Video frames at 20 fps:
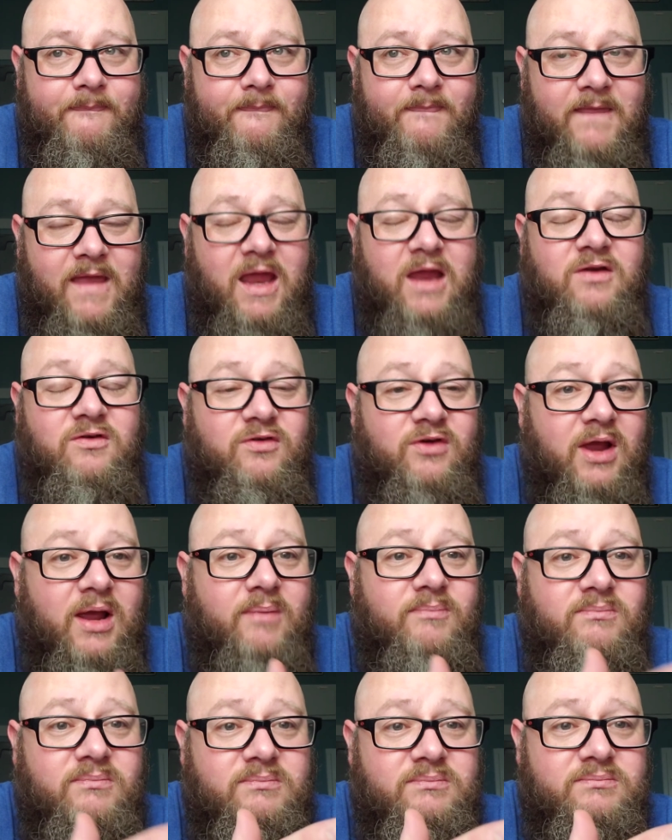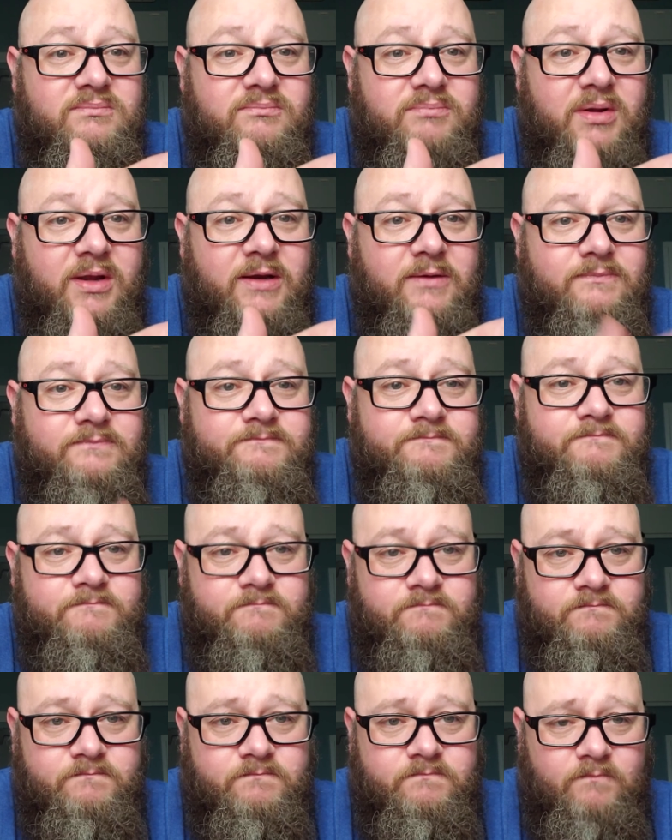caged up. But
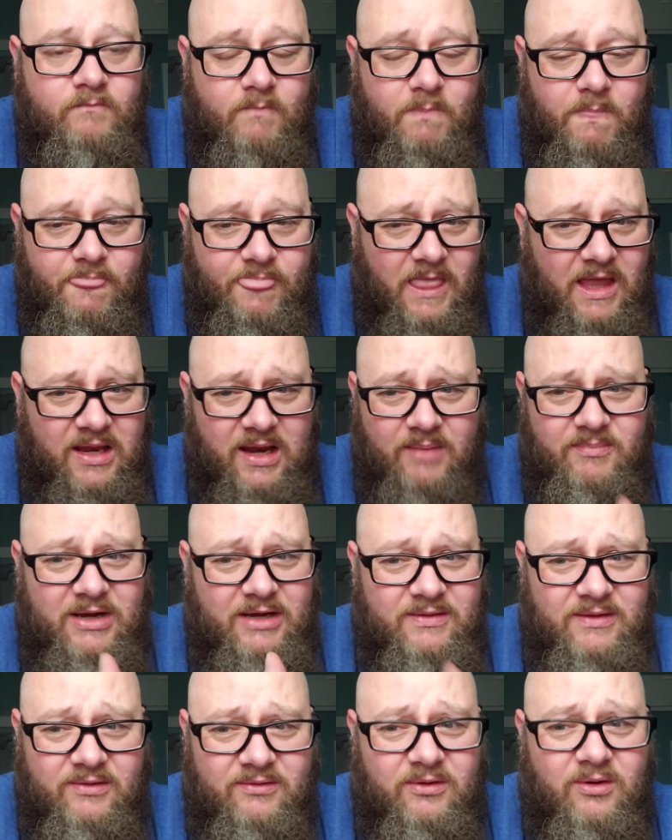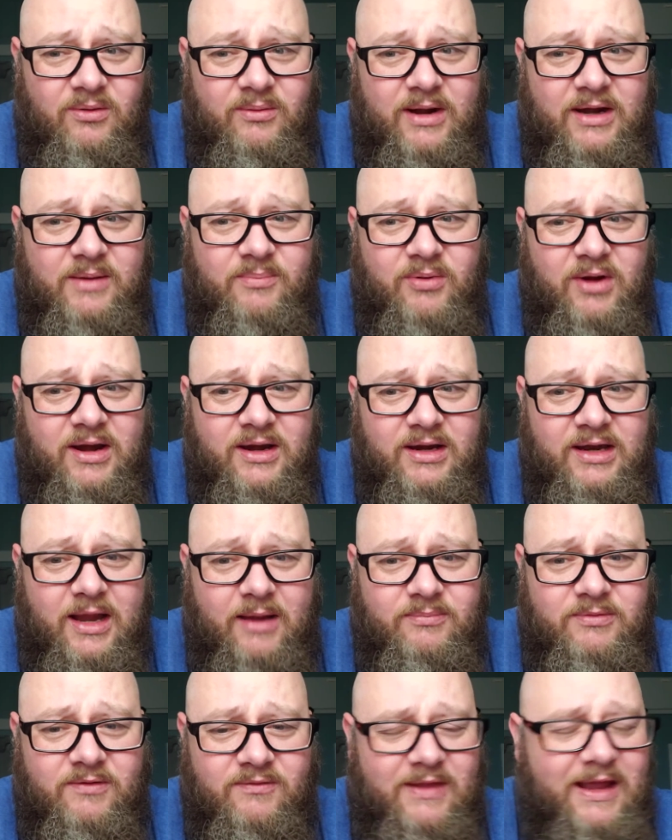I mean, they're already bred in
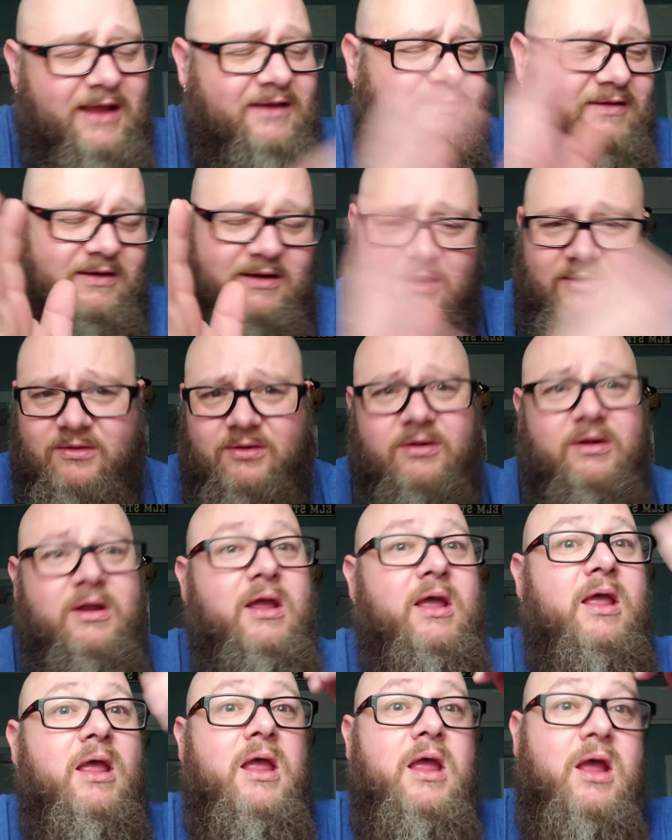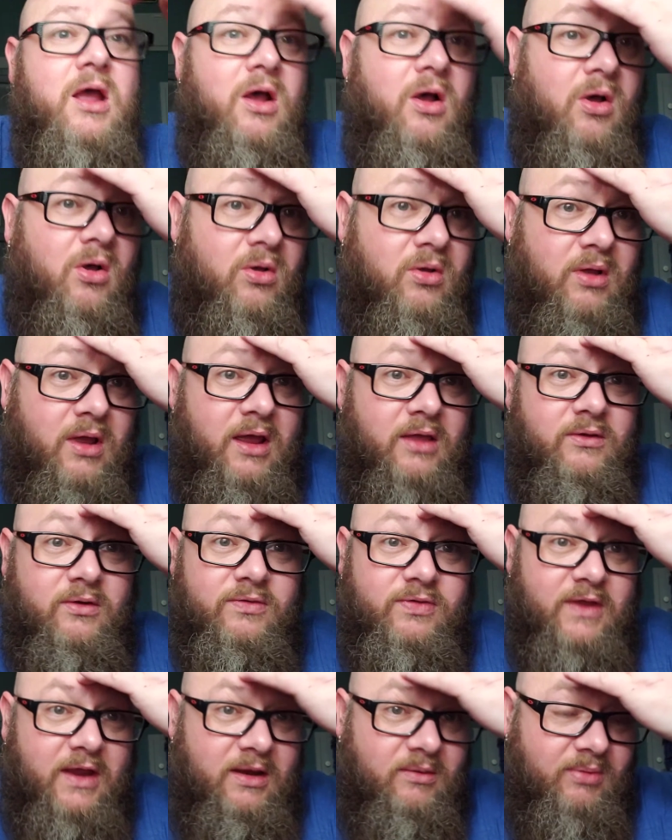captivity. That's another whole other
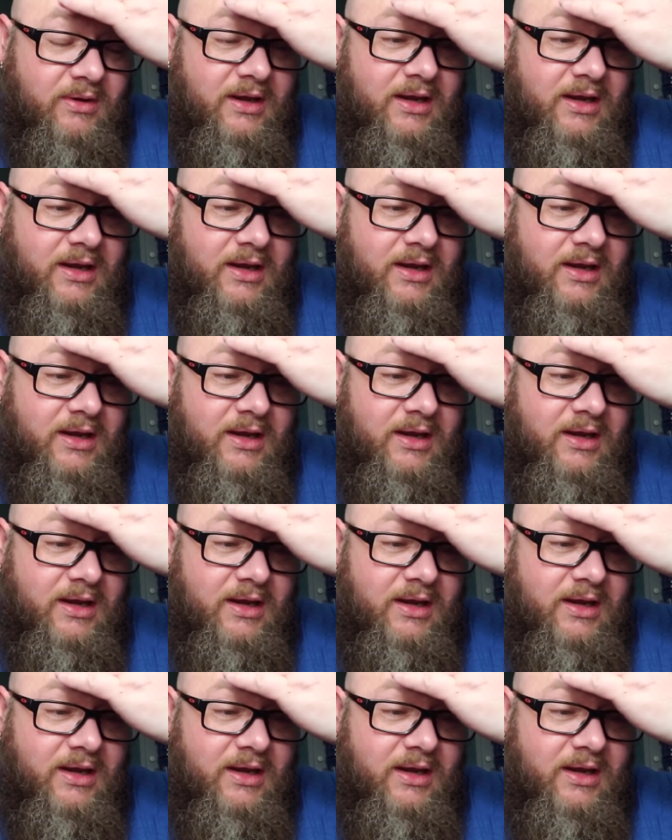thing. But